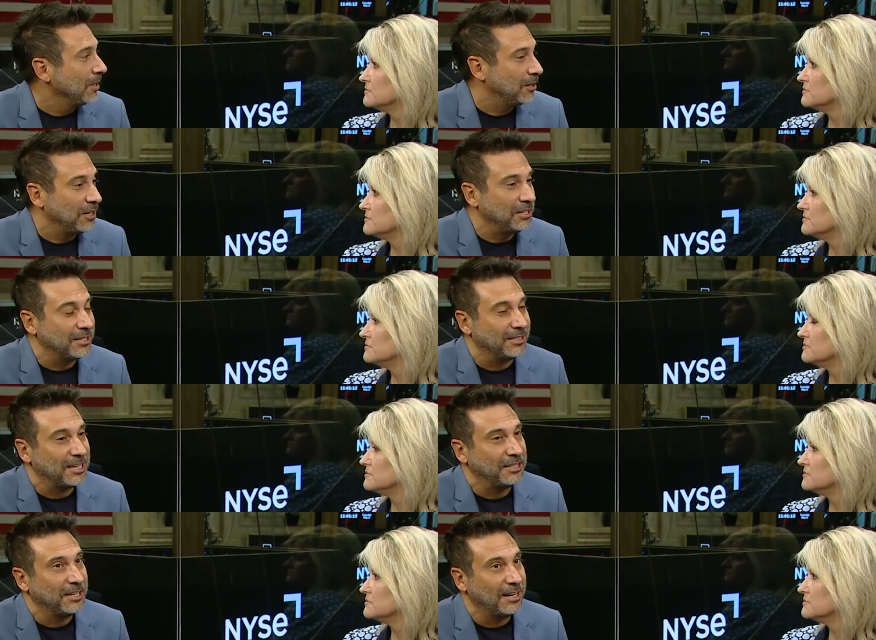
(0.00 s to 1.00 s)
Speaker 1: that is
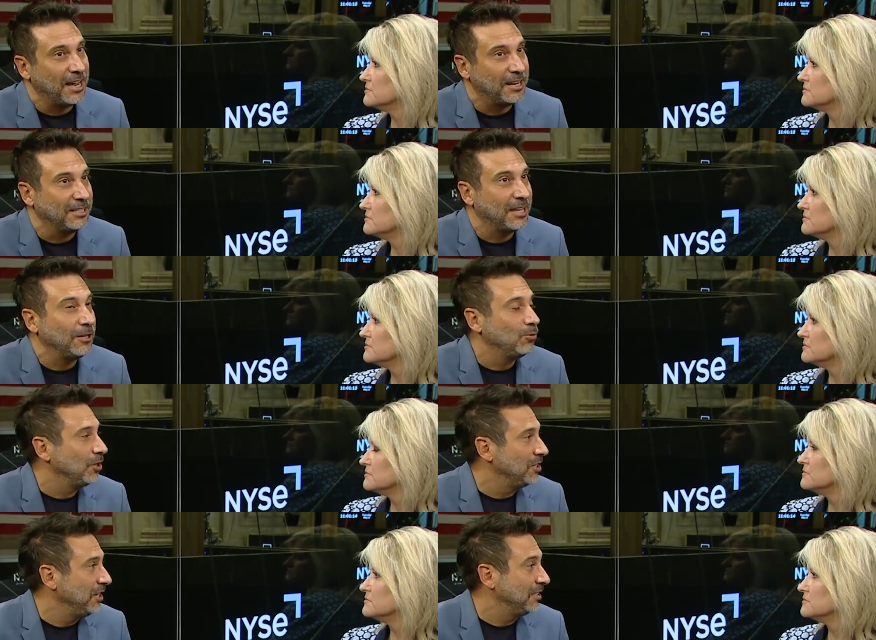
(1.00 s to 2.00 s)
something like 10 to
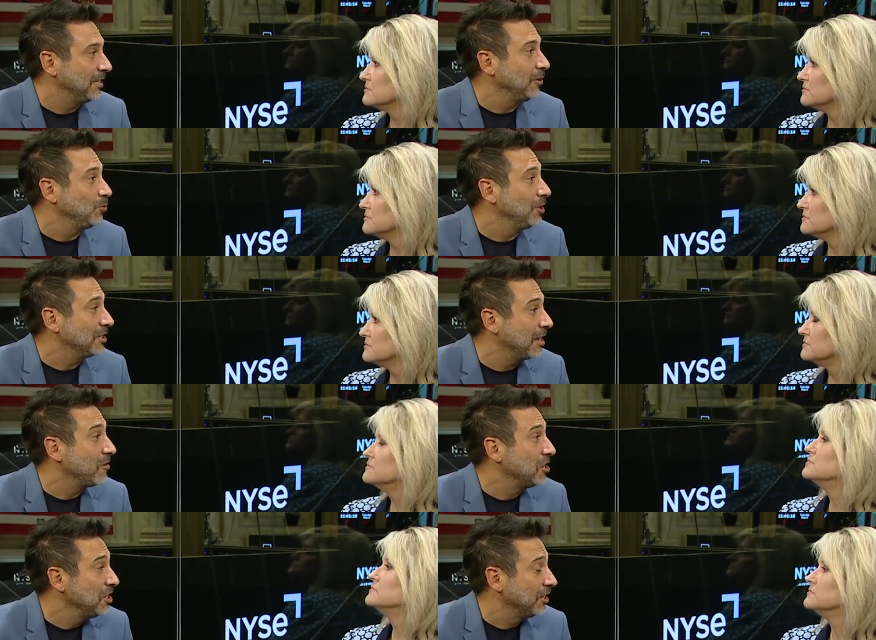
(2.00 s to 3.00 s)
the 6, 10 to the
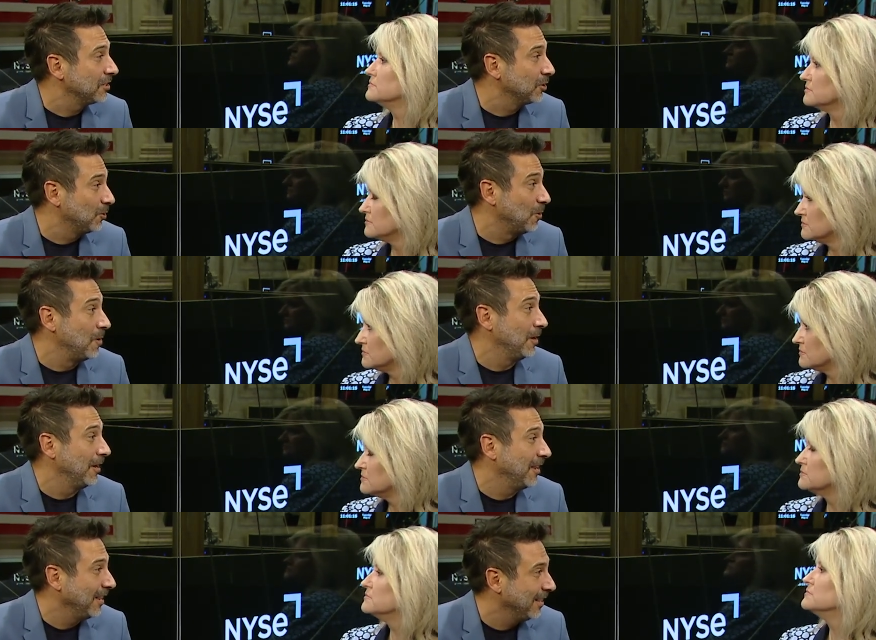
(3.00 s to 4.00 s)
7 years. So
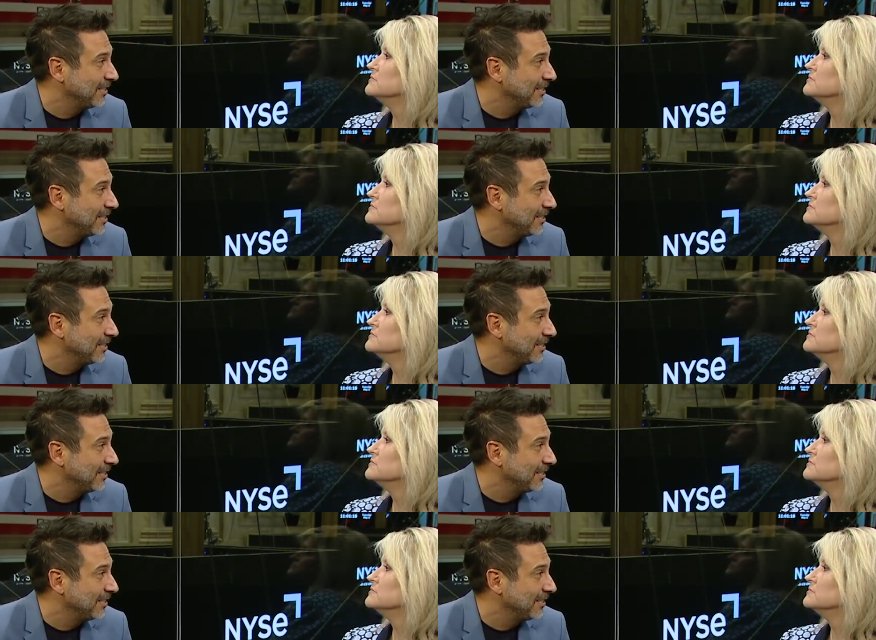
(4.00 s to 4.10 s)
uh,